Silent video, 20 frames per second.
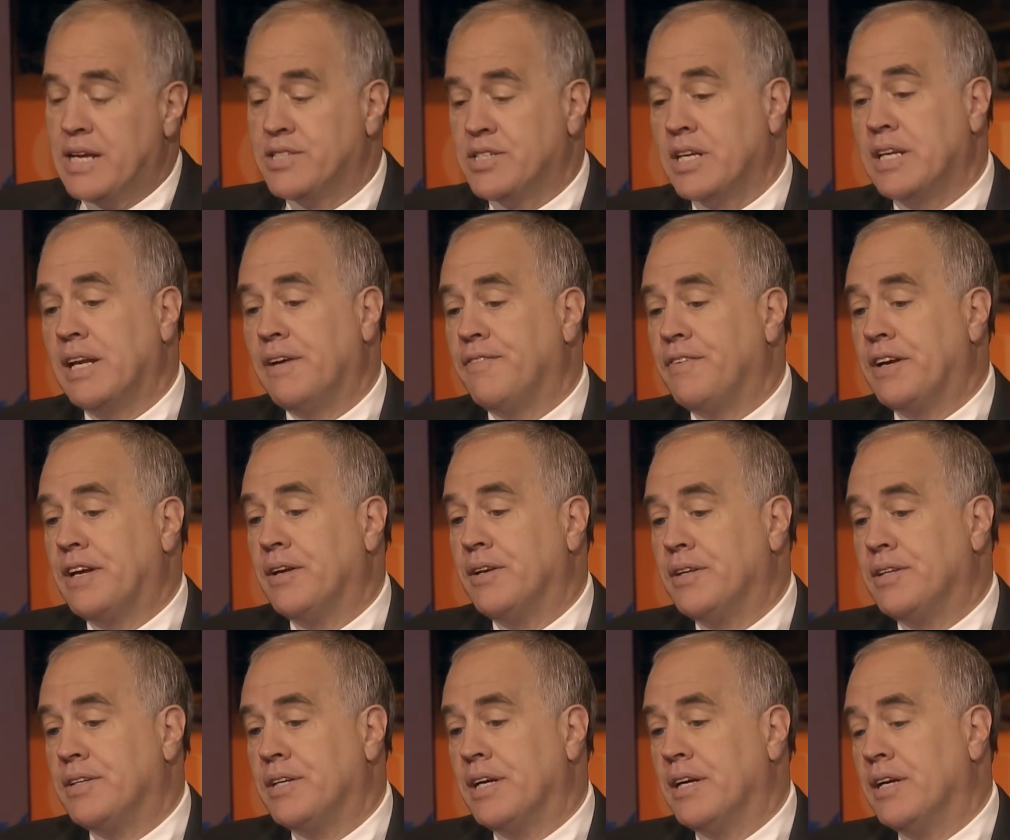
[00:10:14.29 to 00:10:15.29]
a significant
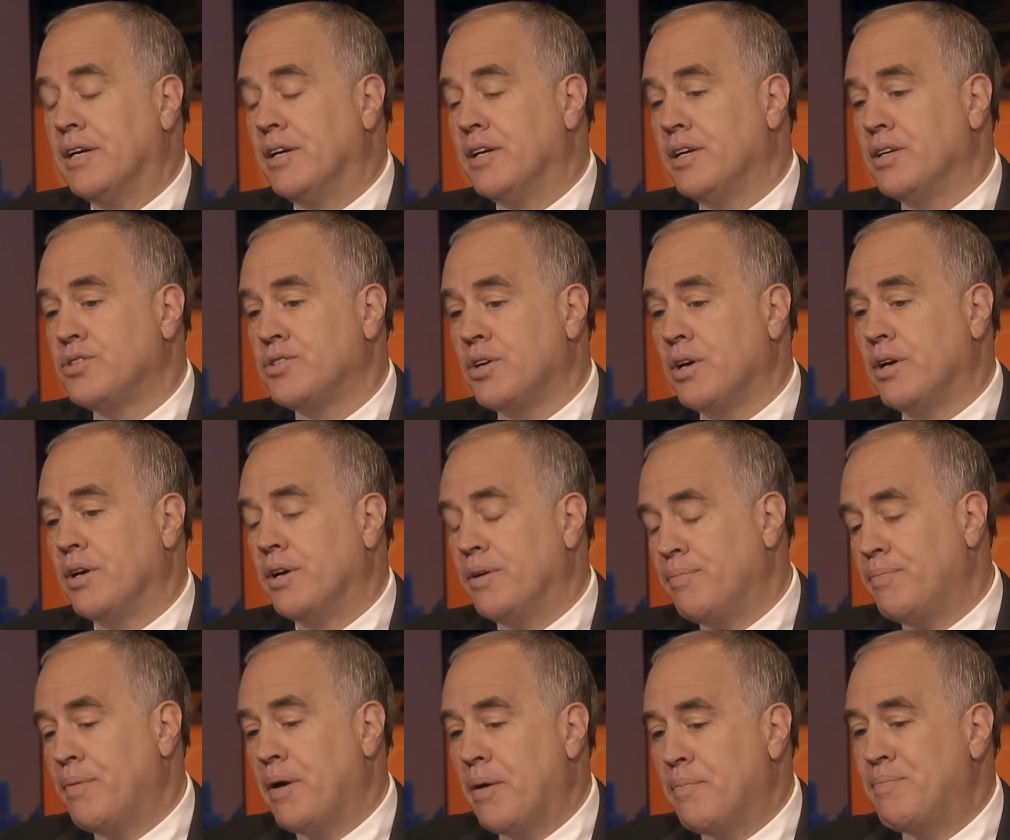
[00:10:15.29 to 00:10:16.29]
sure. uh, uh,
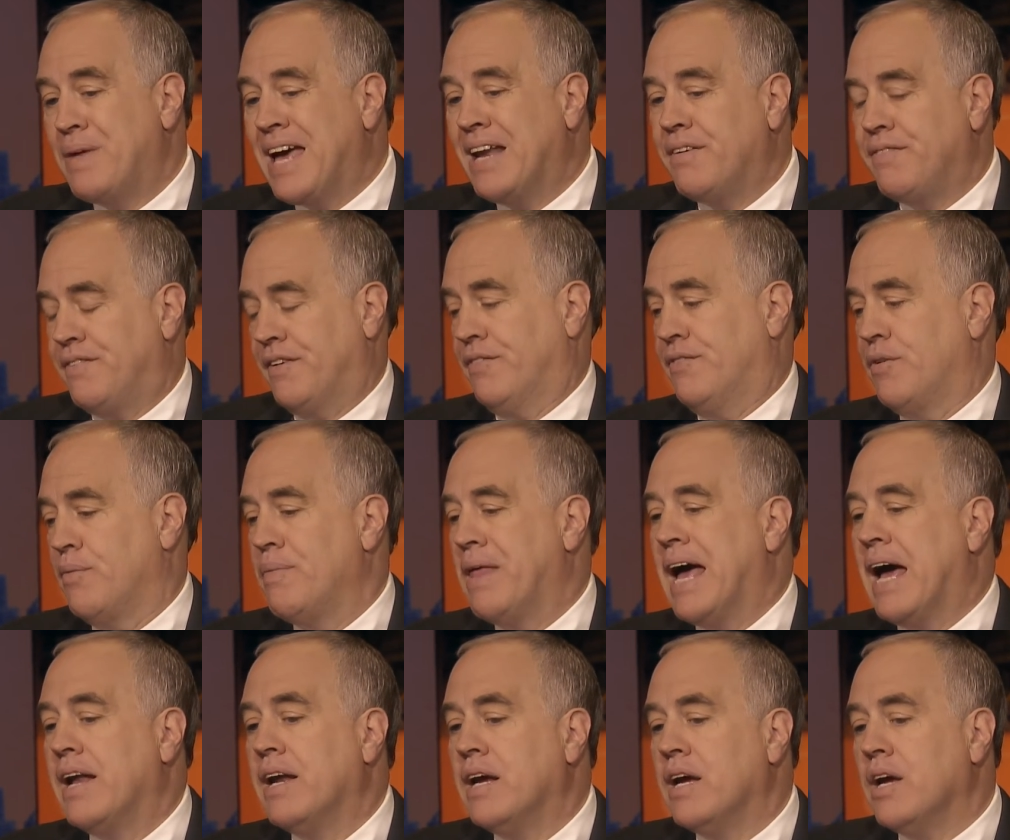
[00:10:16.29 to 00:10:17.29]
a benefit from that.